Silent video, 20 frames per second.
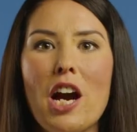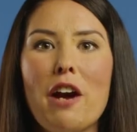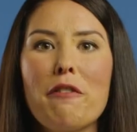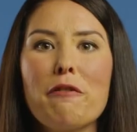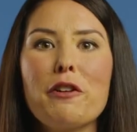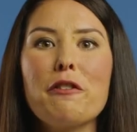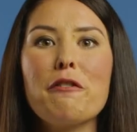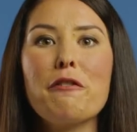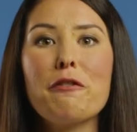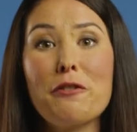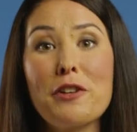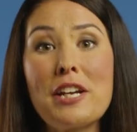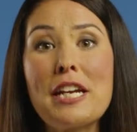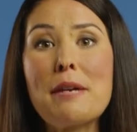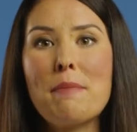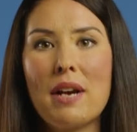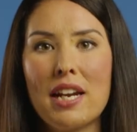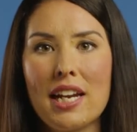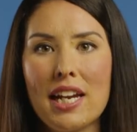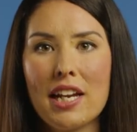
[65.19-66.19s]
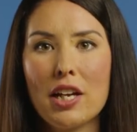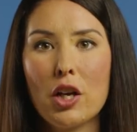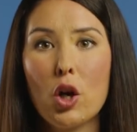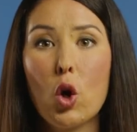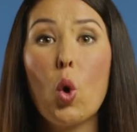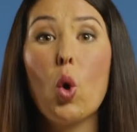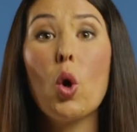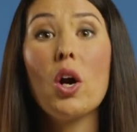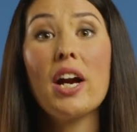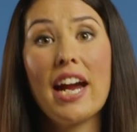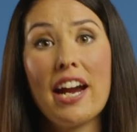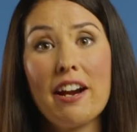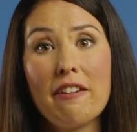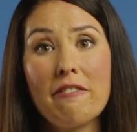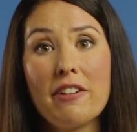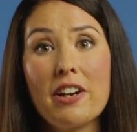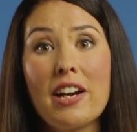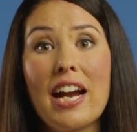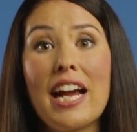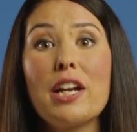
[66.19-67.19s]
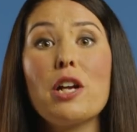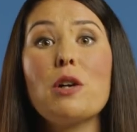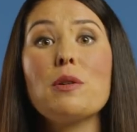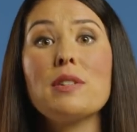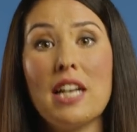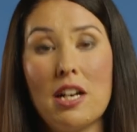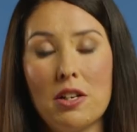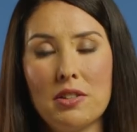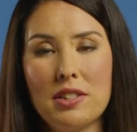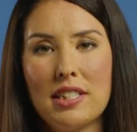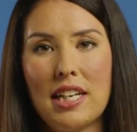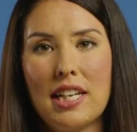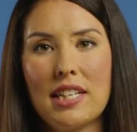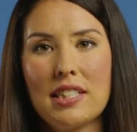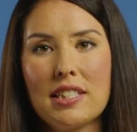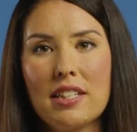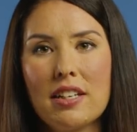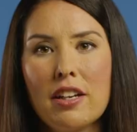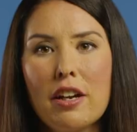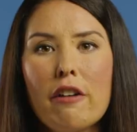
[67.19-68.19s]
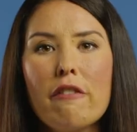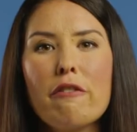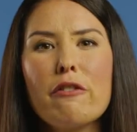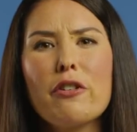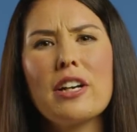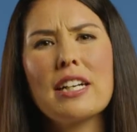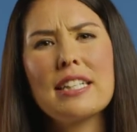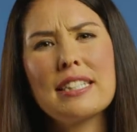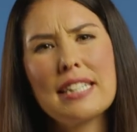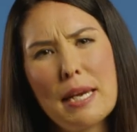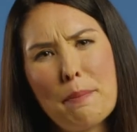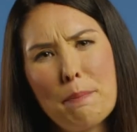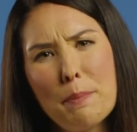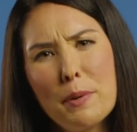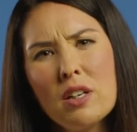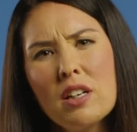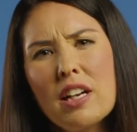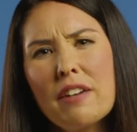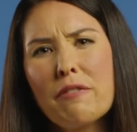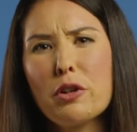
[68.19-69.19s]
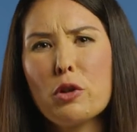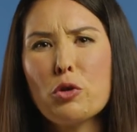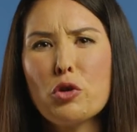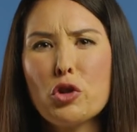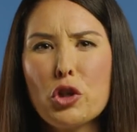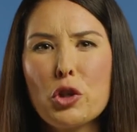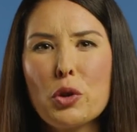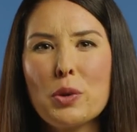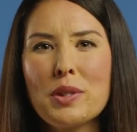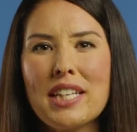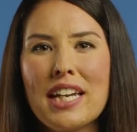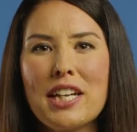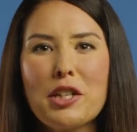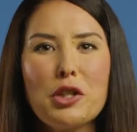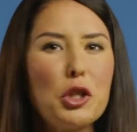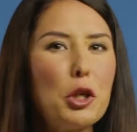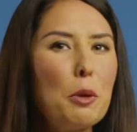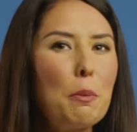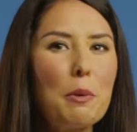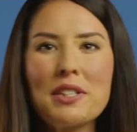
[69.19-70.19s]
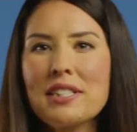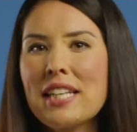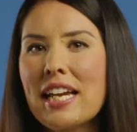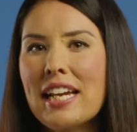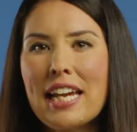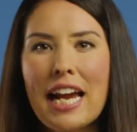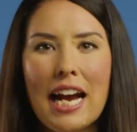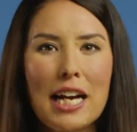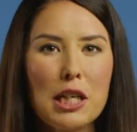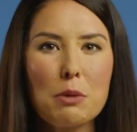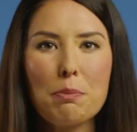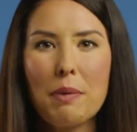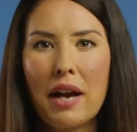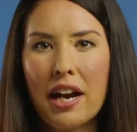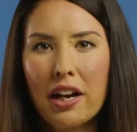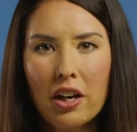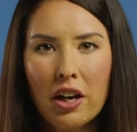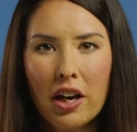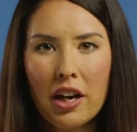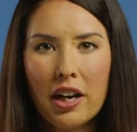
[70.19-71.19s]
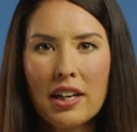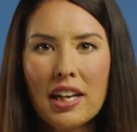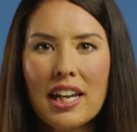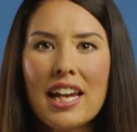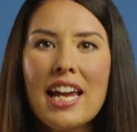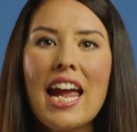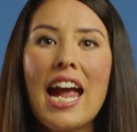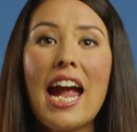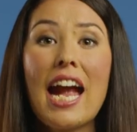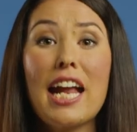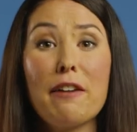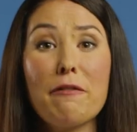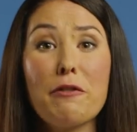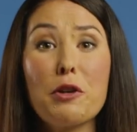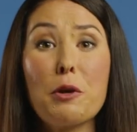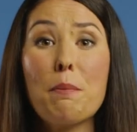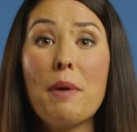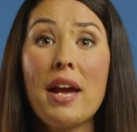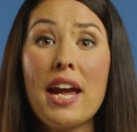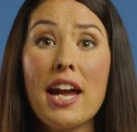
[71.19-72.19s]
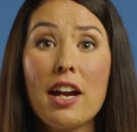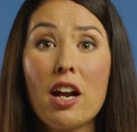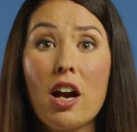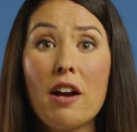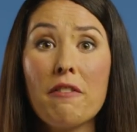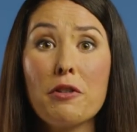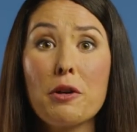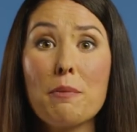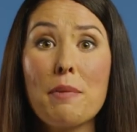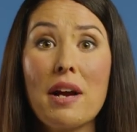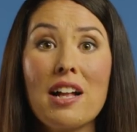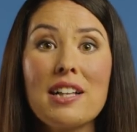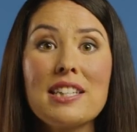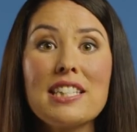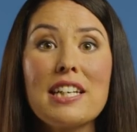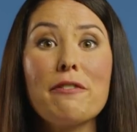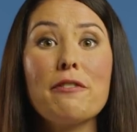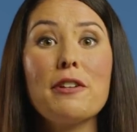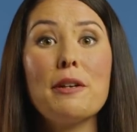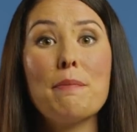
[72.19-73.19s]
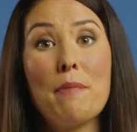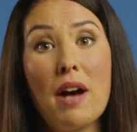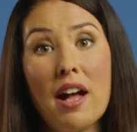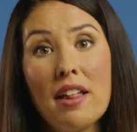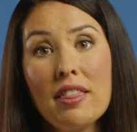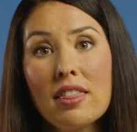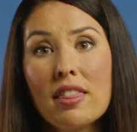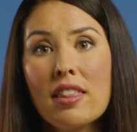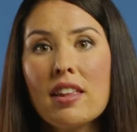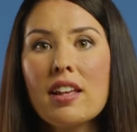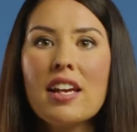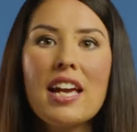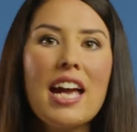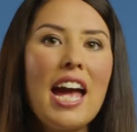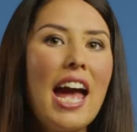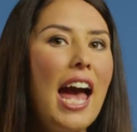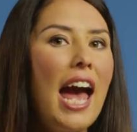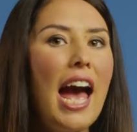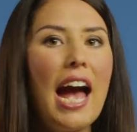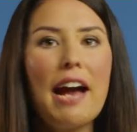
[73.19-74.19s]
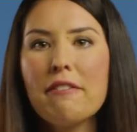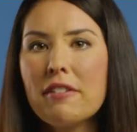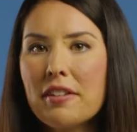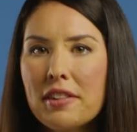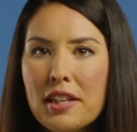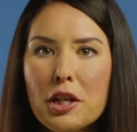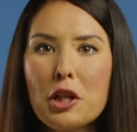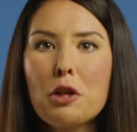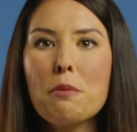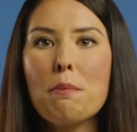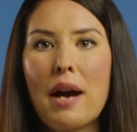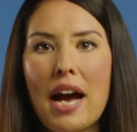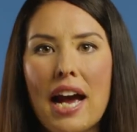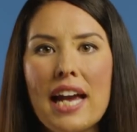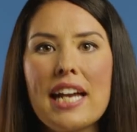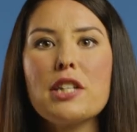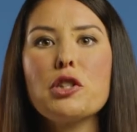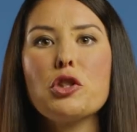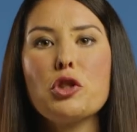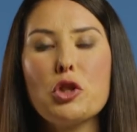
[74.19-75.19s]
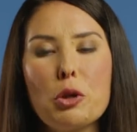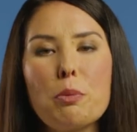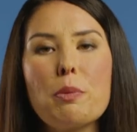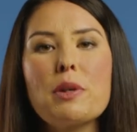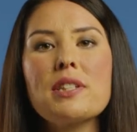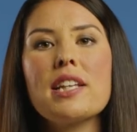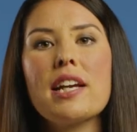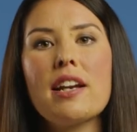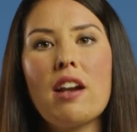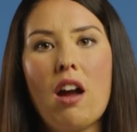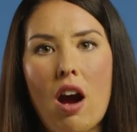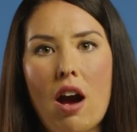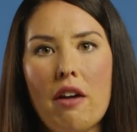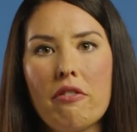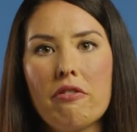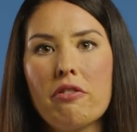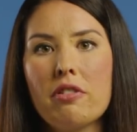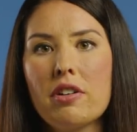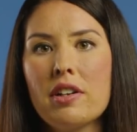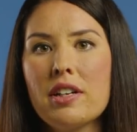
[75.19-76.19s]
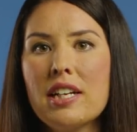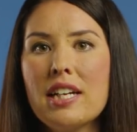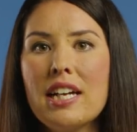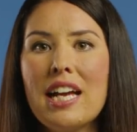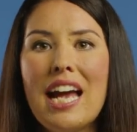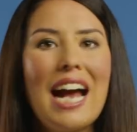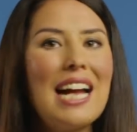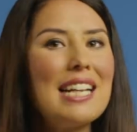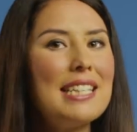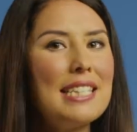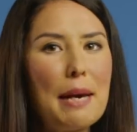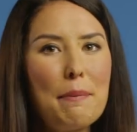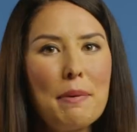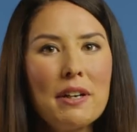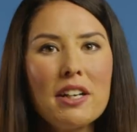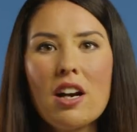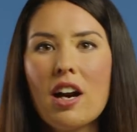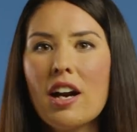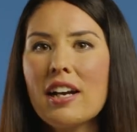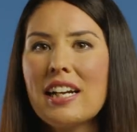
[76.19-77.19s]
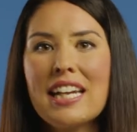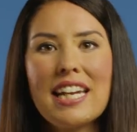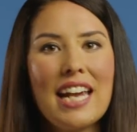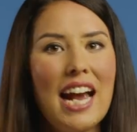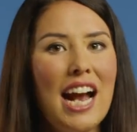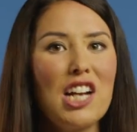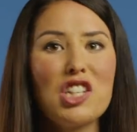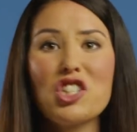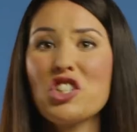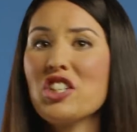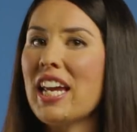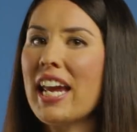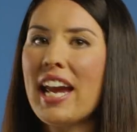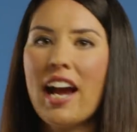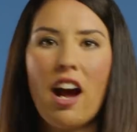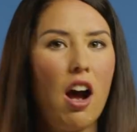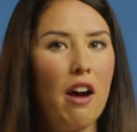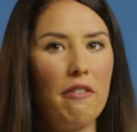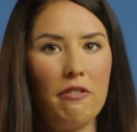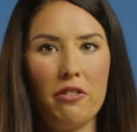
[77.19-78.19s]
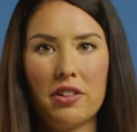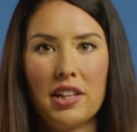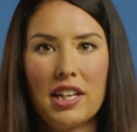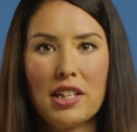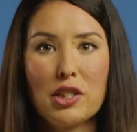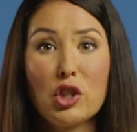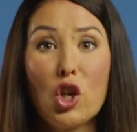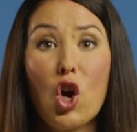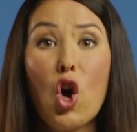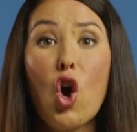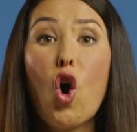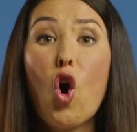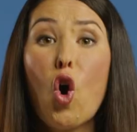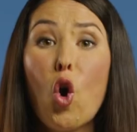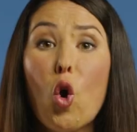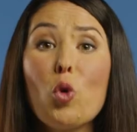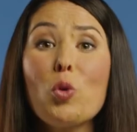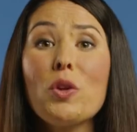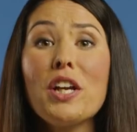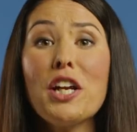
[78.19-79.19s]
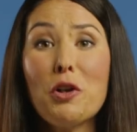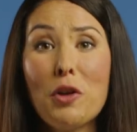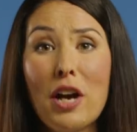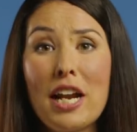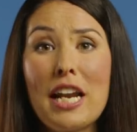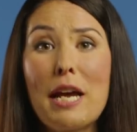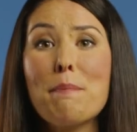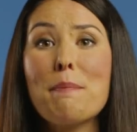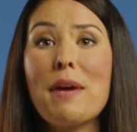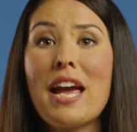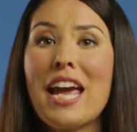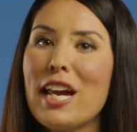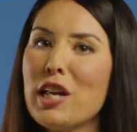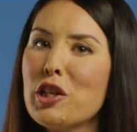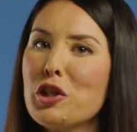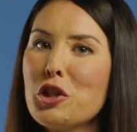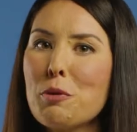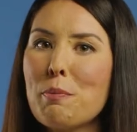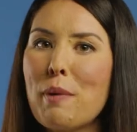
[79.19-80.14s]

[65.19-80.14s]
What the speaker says: offer free money or airfare and hotel stays. For example, if you choose a 2% cashback card, and if you're paying off your balance every month, everything you buy is 2% off. A debit card and cash can't offer this. Only credit pays you